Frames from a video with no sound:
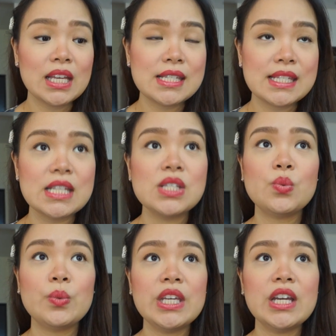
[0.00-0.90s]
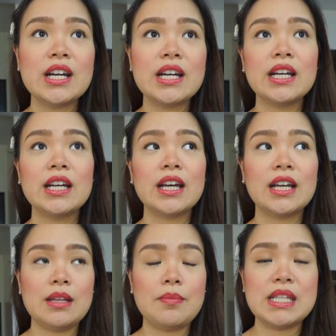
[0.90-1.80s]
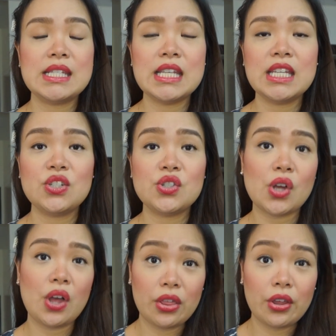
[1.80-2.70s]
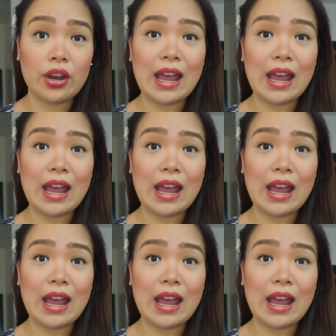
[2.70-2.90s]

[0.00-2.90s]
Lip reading: Since we are gonna be seeing each other